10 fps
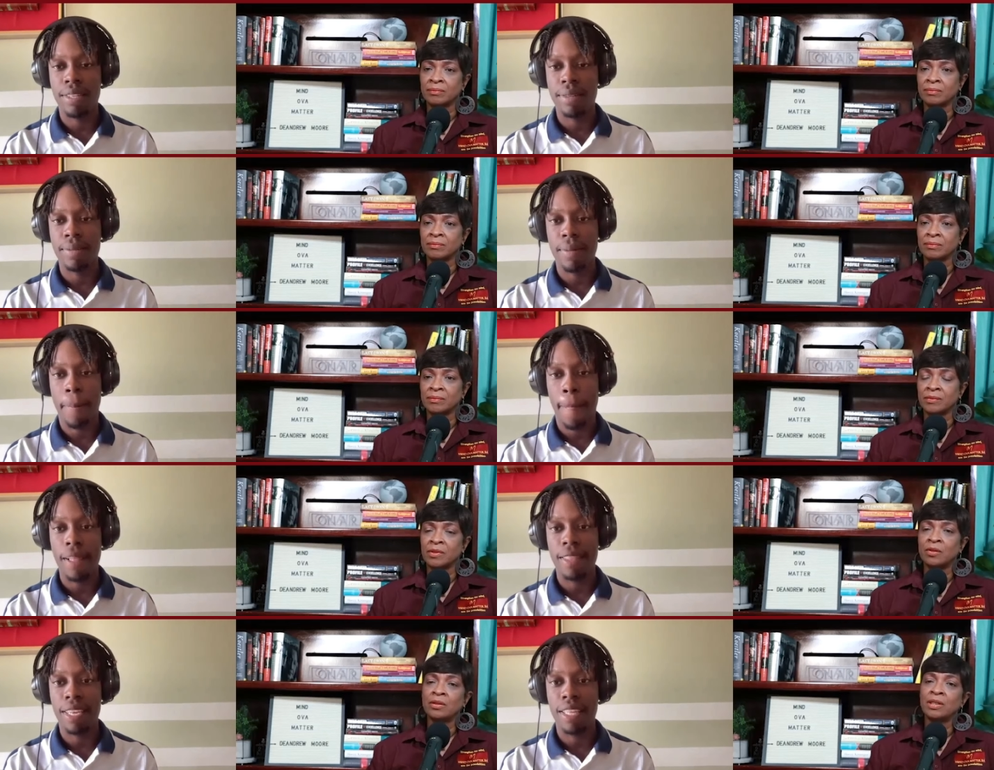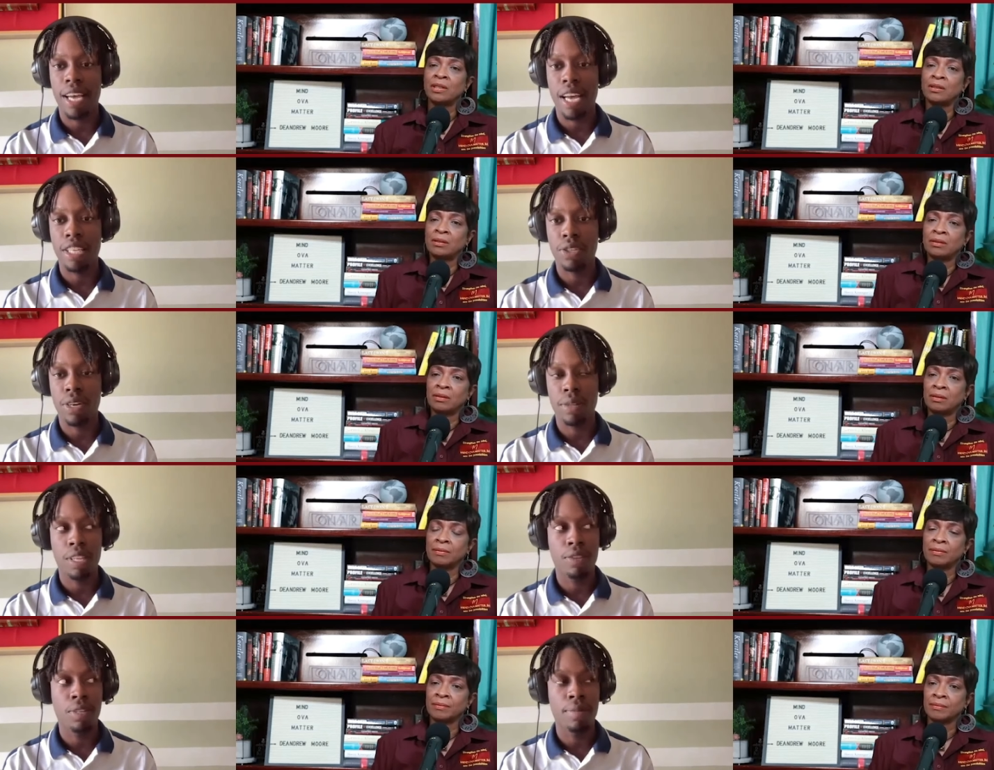Speaker 1: now. And then the mm-hmm. Android
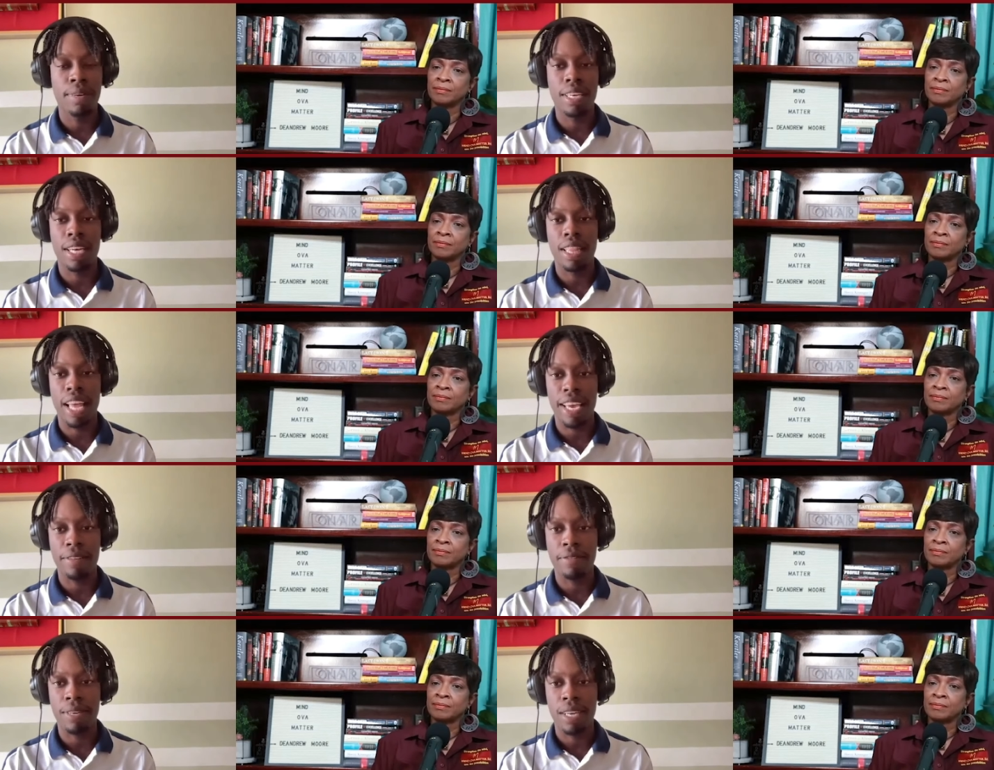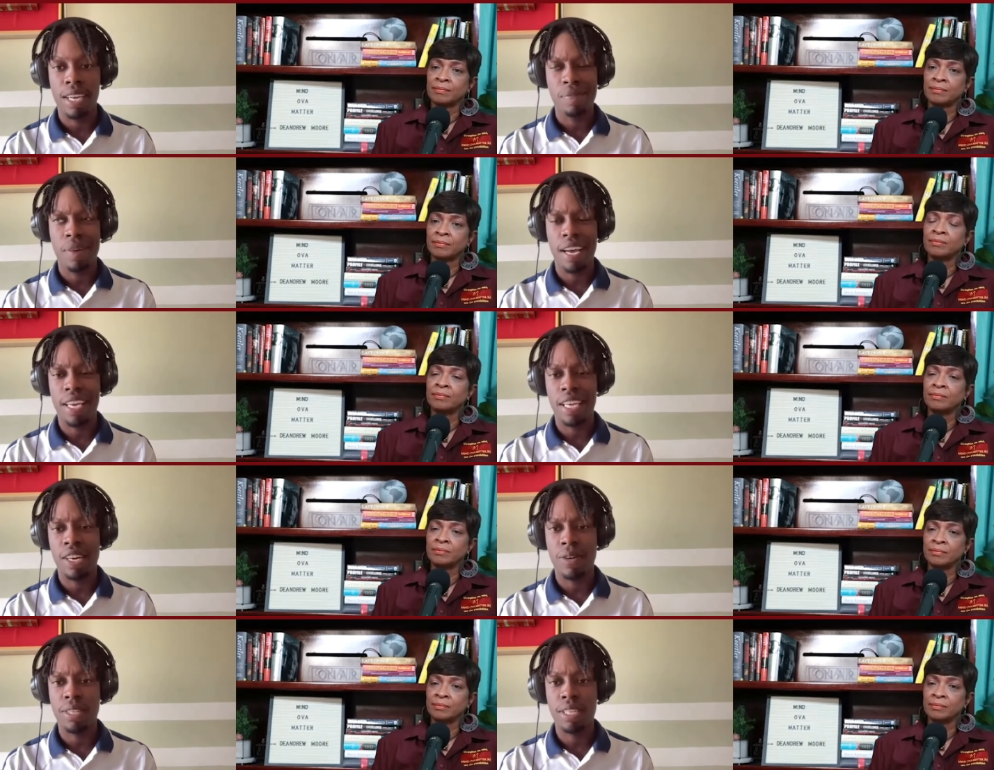one will be live by
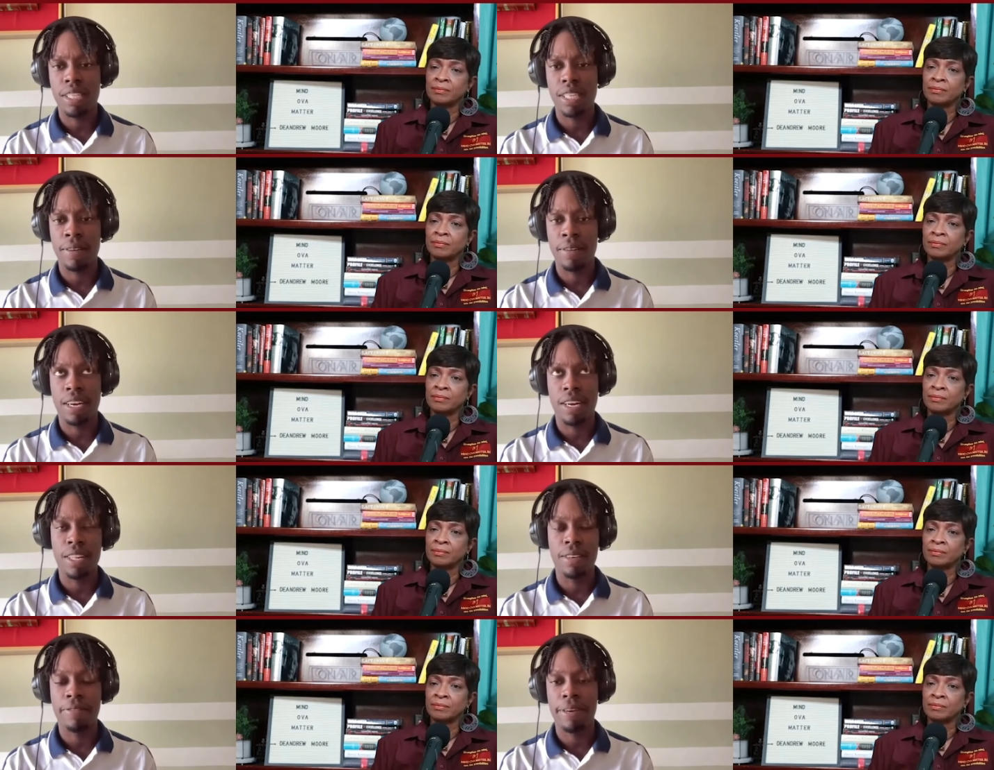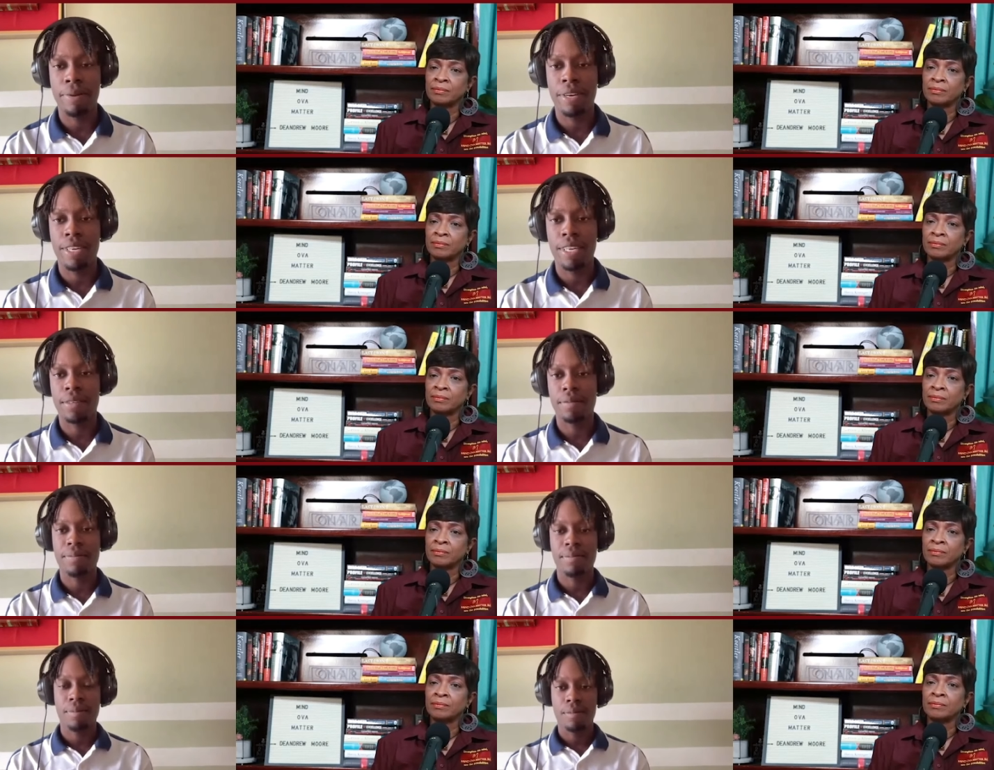mm-hmm. I want to say early February.
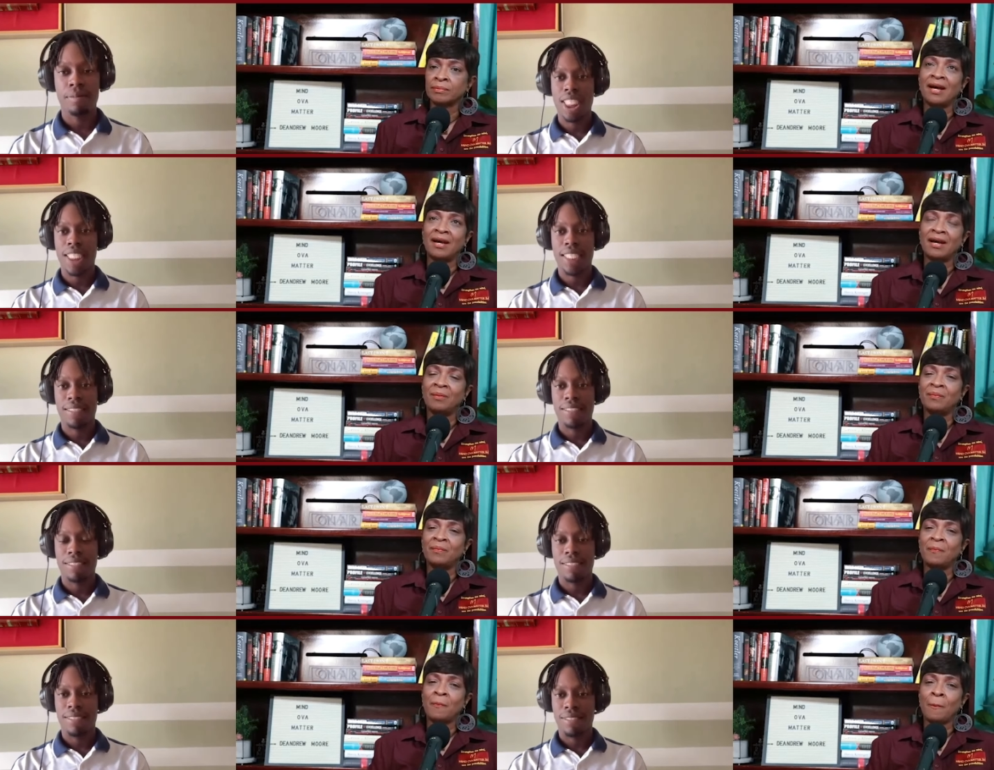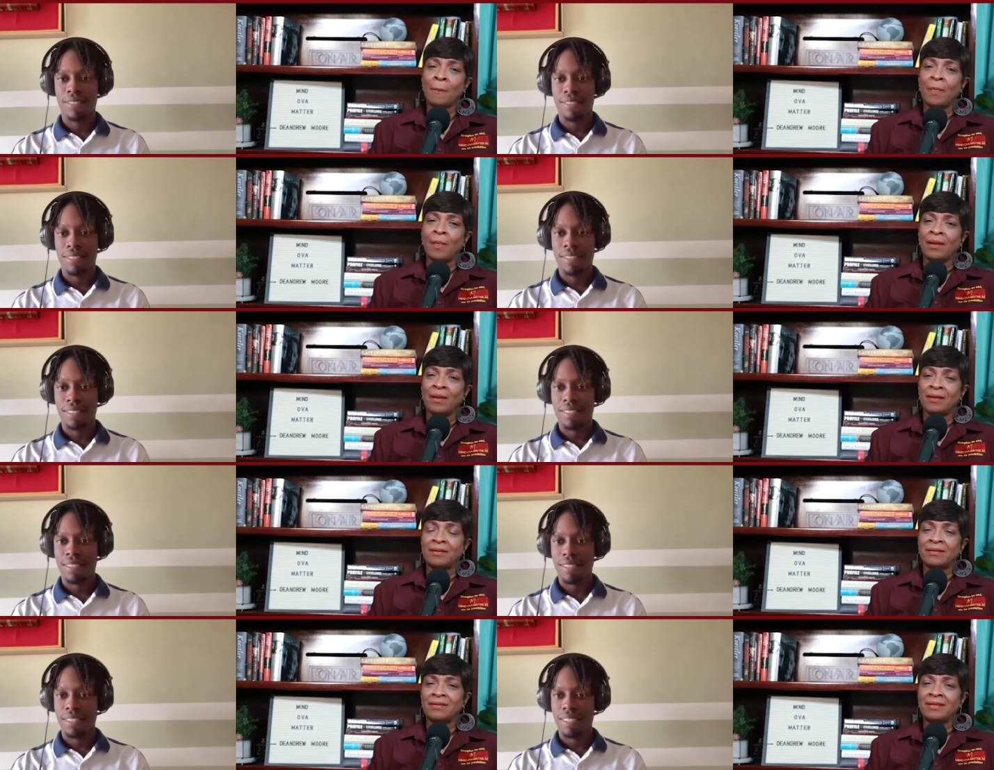
Speaker 2: Mm-hmm. Um
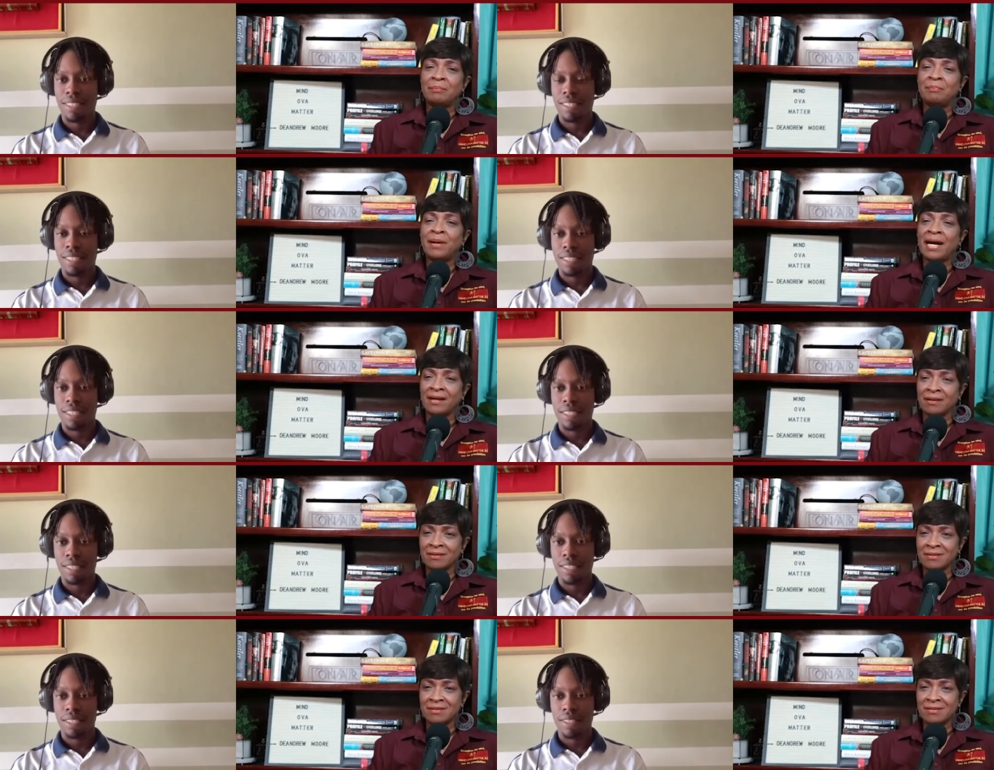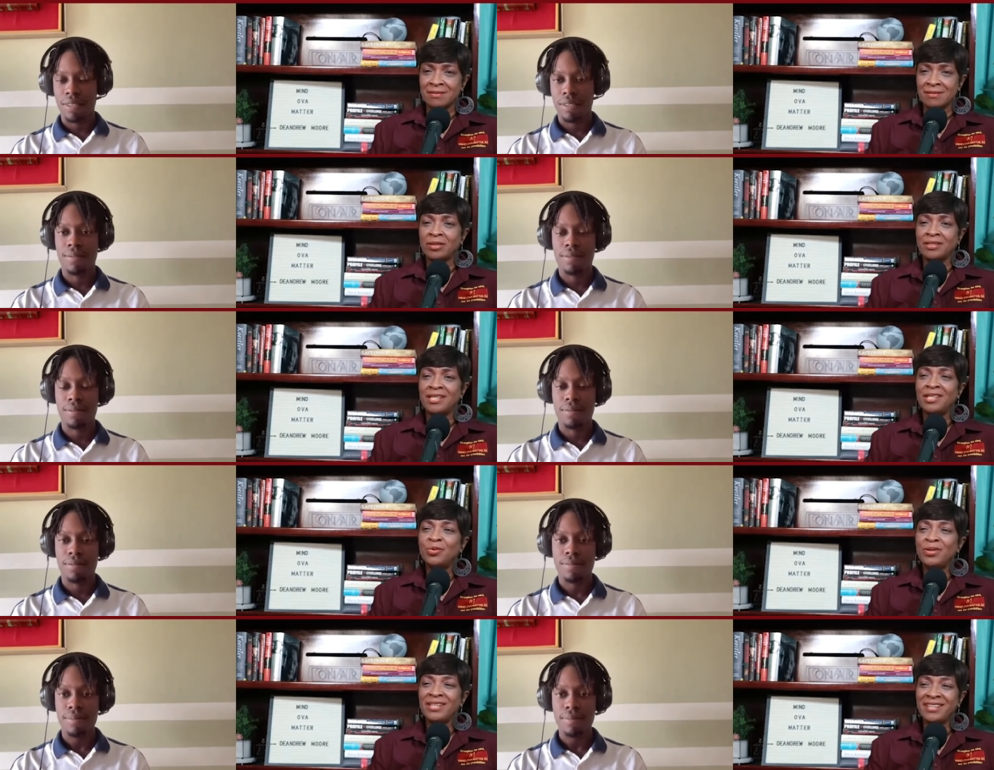the banks. Did
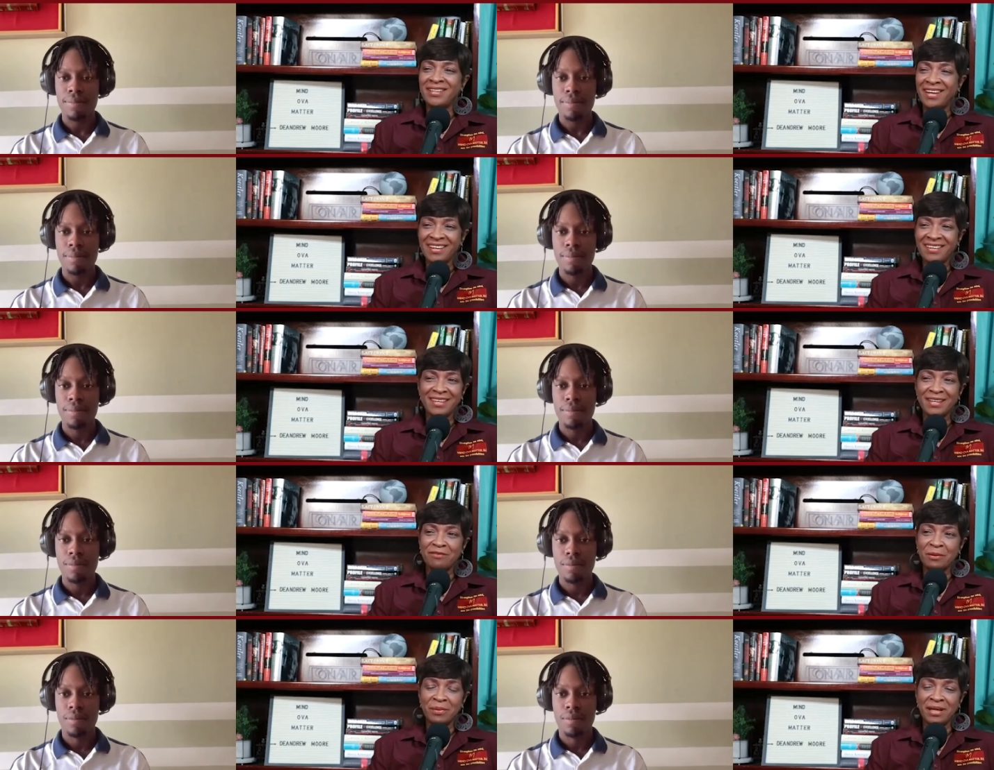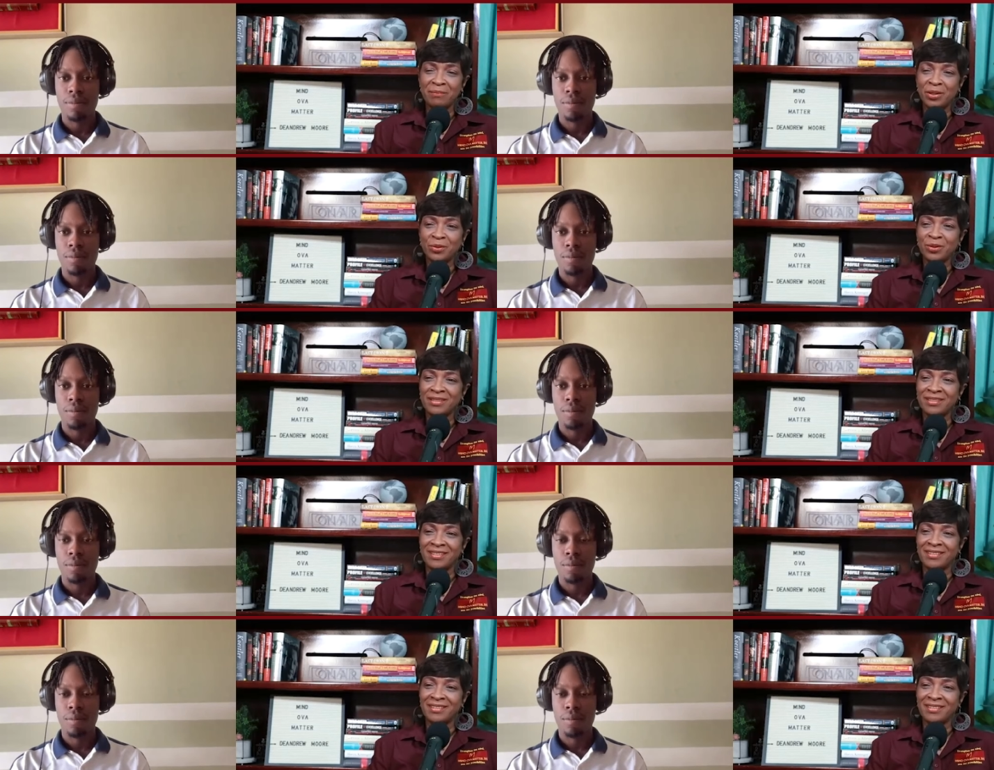you need anything from them? They were they,